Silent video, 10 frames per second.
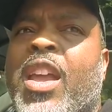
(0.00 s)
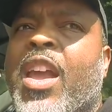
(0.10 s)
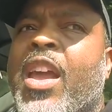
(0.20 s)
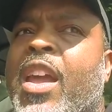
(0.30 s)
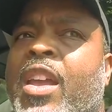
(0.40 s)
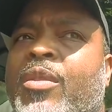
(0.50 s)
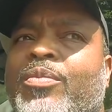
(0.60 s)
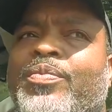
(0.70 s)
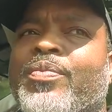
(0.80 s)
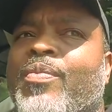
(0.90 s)
and
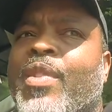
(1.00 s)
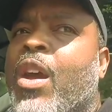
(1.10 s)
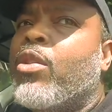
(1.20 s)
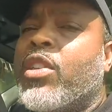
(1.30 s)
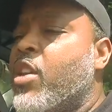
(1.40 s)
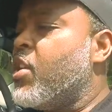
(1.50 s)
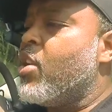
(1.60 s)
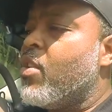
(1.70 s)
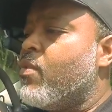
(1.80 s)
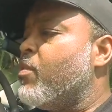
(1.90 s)
that will take
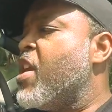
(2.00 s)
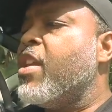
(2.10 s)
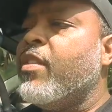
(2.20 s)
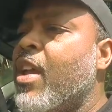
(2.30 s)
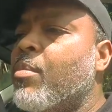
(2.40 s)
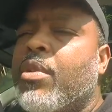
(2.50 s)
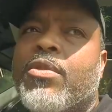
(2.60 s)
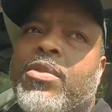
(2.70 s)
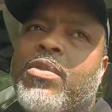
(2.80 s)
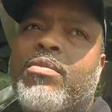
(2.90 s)
care of any type
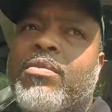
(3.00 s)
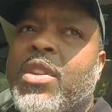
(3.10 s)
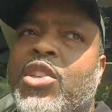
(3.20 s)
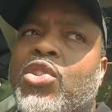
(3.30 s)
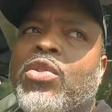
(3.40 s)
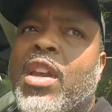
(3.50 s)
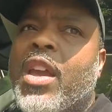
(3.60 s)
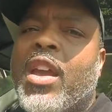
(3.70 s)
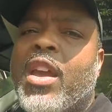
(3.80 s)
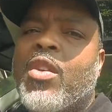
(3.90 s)
of issues
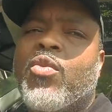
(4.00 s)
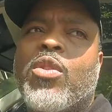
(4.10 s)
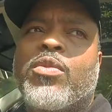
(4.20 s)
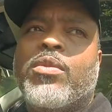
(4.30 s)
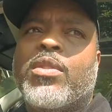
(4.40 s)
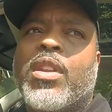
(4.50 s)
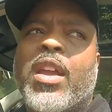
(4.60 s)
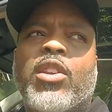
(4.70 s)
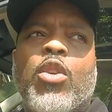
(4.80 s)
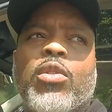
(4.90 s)
I have with
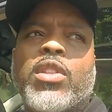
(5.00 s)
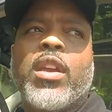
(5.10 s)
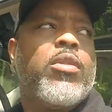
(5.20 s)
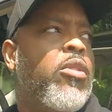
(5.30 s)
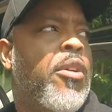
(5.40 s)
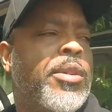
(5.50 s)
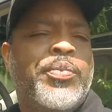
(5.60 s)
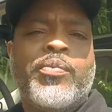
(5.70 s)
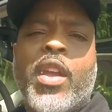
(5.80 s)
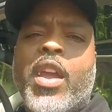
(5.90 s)
like lower sound,
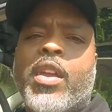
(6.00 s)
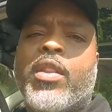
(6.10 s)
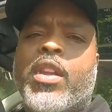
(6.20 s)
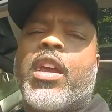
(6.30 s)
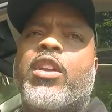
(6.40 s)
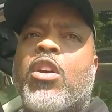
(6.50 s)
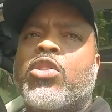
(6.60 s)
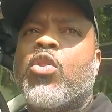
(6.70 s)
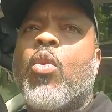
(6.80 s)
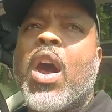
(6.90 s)
and then I can
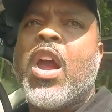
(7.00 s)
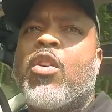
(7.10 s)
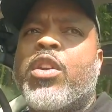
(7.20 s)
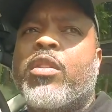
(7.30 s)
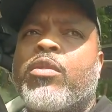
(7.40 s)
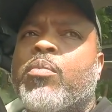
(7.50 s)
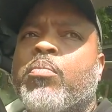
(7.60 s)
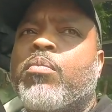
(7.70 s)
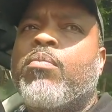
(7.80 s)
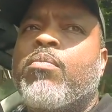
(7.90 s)
also wire it
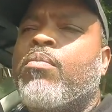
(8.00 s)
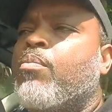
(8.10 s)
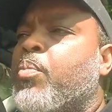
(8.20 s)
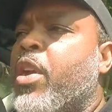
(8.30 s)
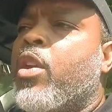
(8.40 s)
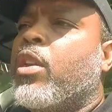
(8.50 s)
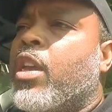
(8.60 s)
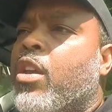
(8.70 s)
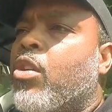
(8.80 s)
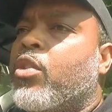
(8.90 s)

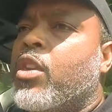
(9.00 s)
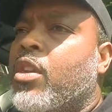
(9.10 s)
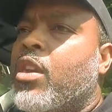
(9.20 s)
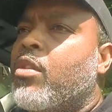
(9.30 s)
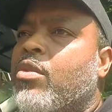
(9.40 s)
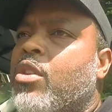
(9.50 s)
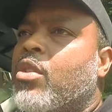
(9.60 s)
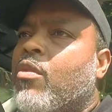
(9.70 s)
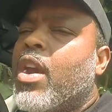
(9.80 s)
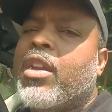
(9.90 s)
parallel to get you
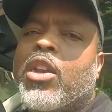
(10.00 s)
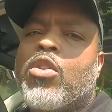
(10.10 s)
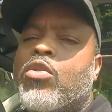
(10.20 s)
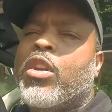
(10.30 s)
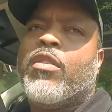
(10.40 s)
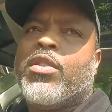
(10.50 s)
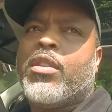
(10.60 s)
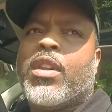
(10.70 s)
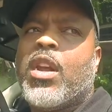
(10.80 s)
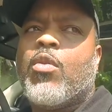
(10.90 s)
know the right load and
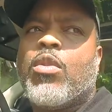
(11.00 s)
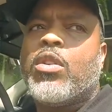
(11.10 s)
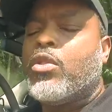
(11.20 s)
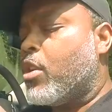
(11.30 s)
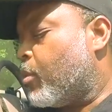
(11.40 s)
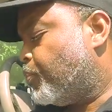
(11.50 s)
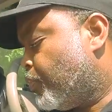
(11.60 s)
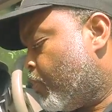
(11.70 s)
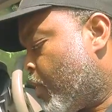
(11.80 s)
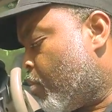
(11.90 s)
everything that I want. So,
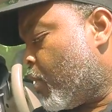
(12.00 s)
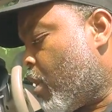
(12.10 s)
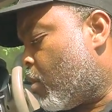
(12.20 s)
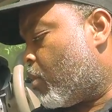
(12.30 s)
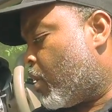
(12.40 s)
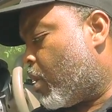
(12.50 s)
but no,